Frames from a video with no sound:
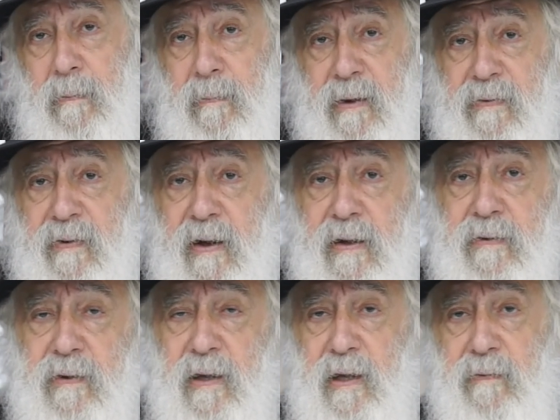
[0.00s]
My friend,
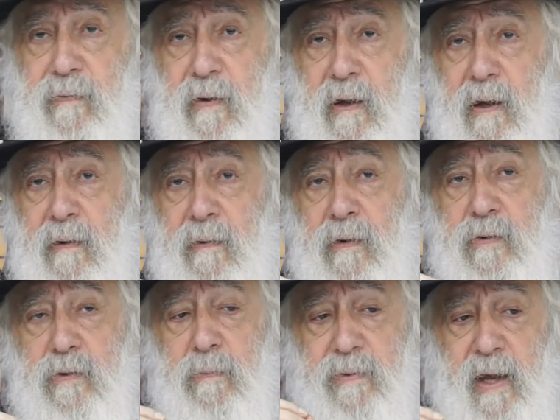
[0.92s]
if
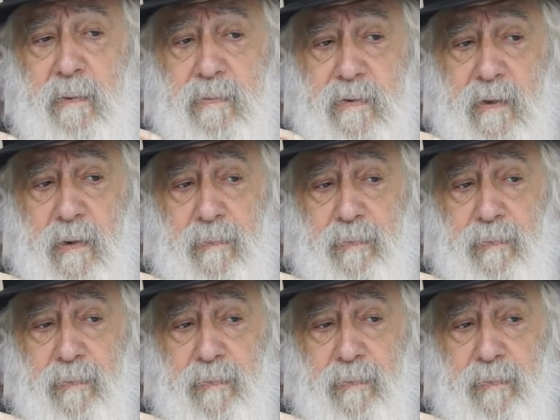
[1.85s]
sometimes